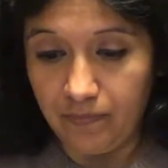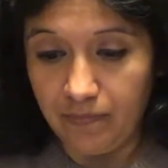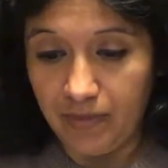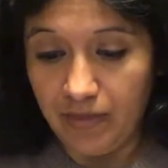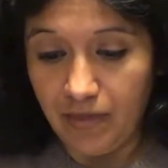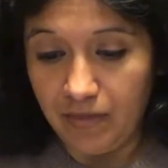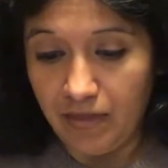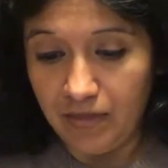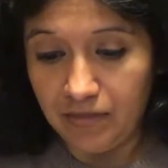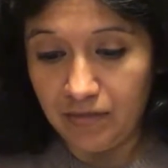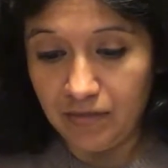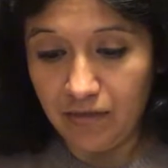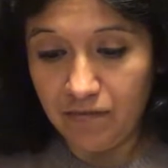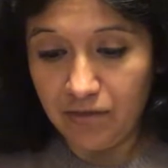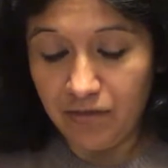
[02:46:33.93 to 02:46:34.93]
But yeah, thanks.
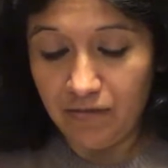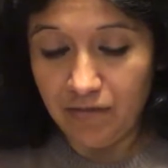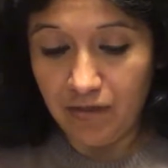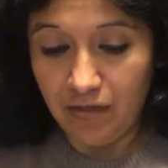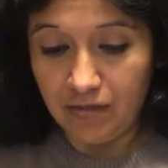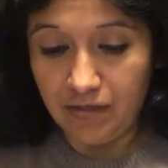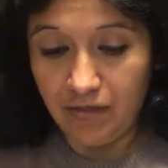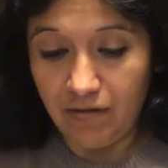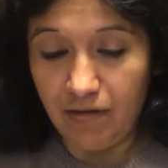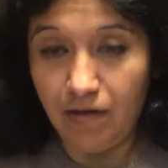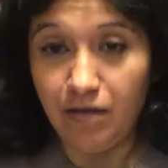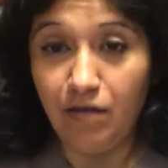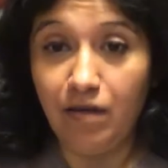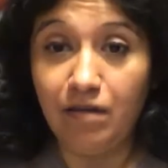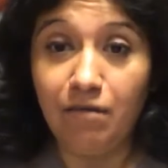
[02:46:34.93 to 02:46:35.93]
Discovered 2 things now. Now
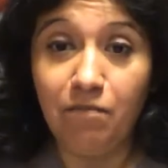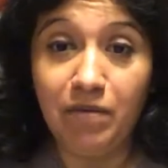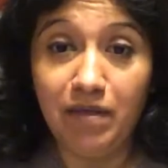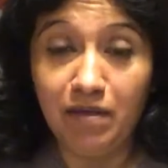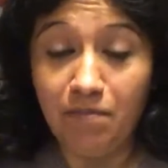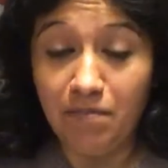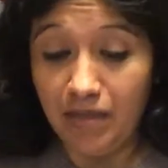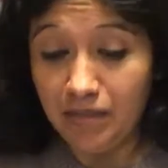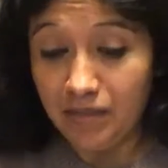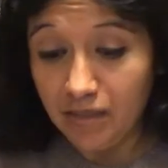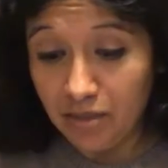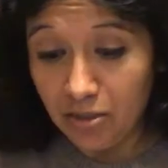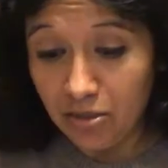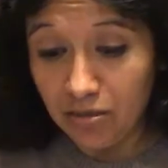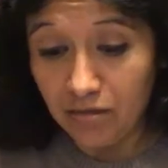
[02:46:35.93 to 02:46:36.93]
I know how to pin a
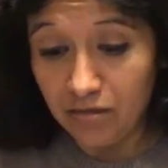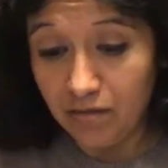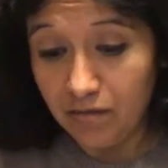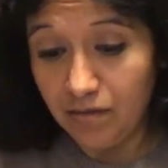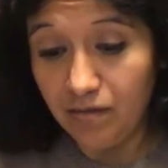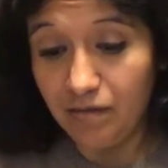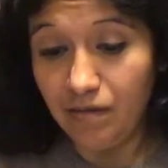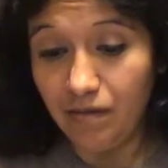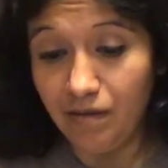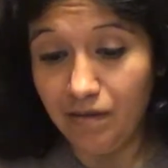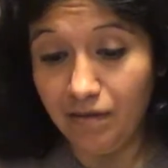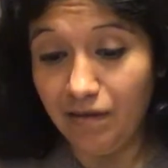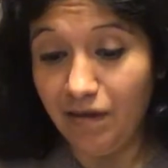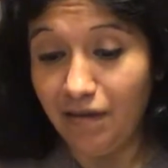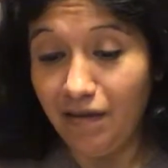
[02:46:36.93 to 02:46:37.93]
message
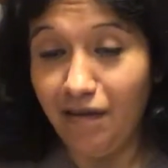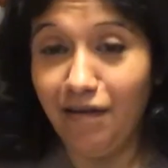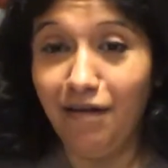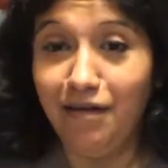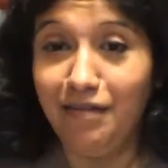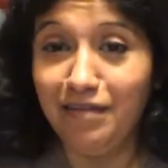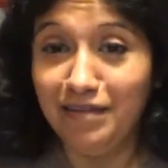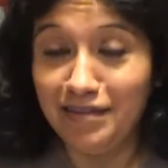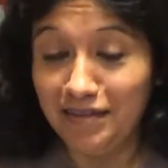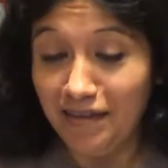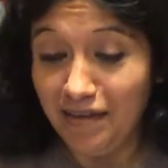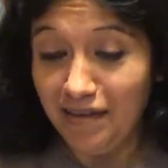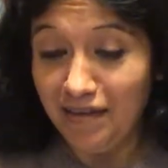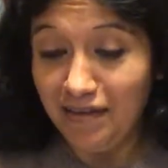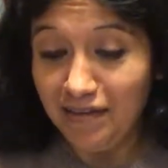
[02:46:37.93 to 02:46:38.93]
on the
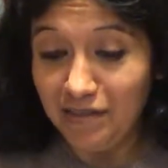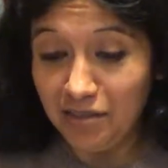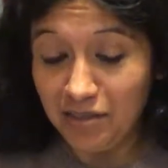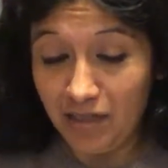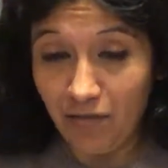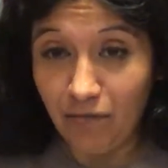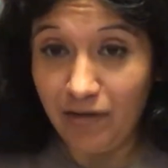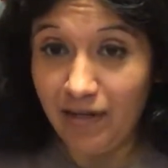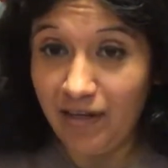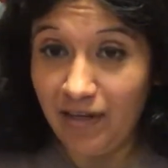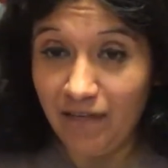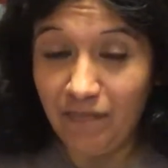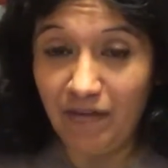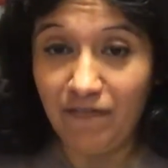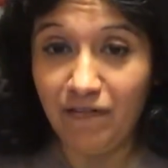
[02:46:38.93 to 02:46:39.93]
chat when I
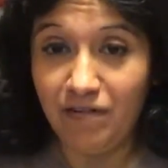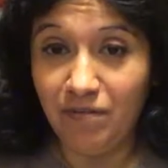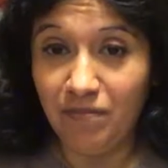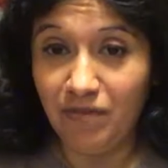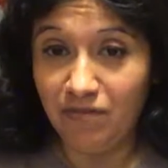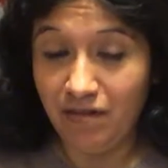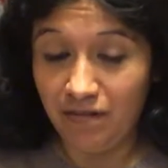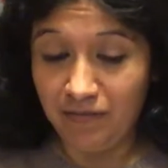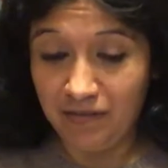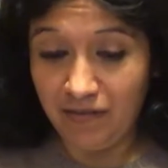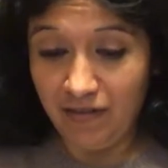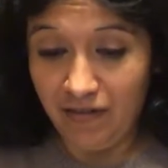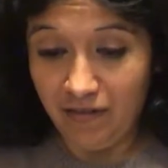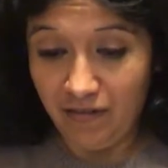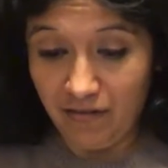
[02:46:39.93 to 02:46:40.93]
have my phone up though, and obviously
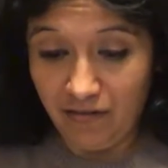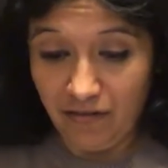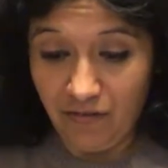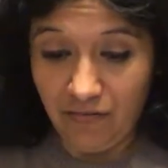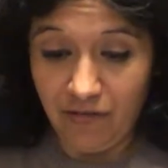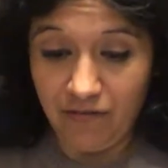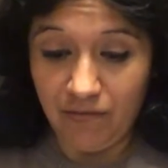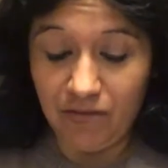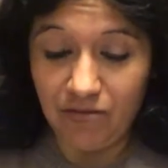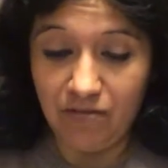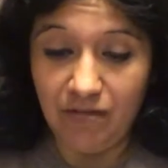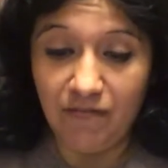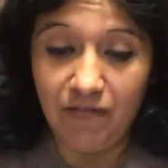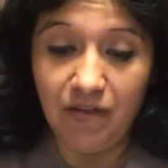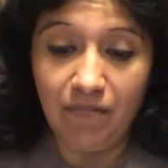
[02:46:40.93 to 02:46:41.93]
not over there where I'm
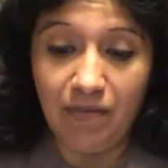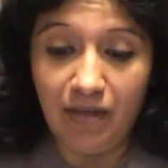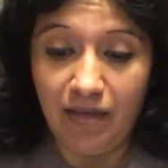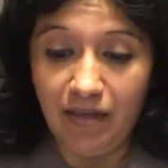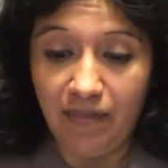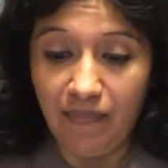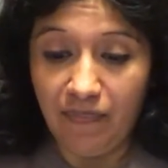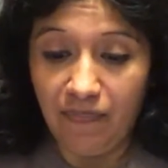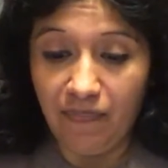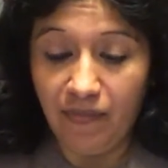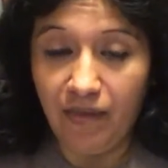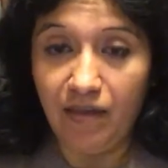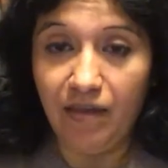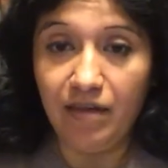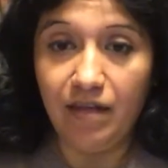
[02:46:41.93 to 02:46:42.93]
streaming from. And
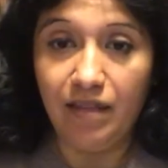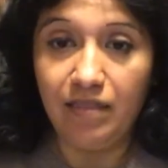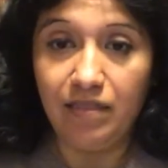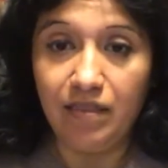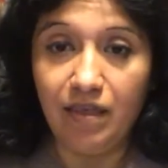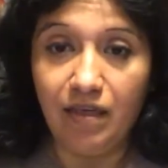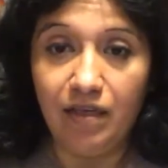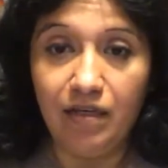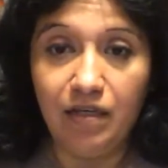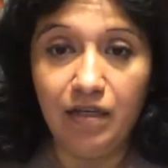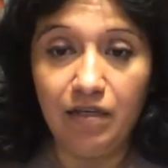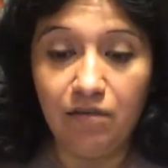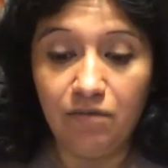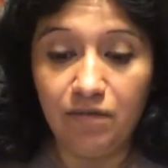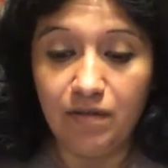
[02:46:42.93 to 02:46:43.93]
then I think
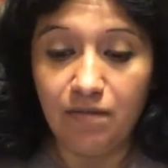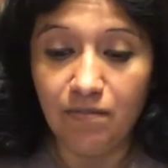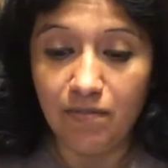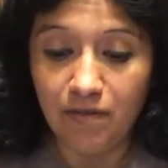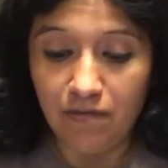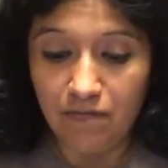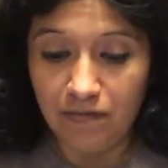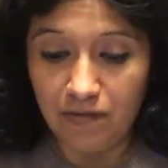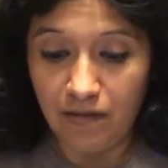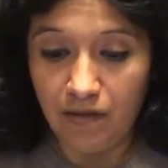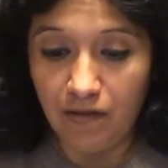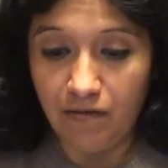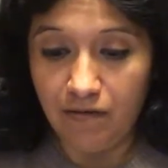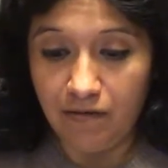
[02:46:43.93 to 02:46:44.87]
I removed it.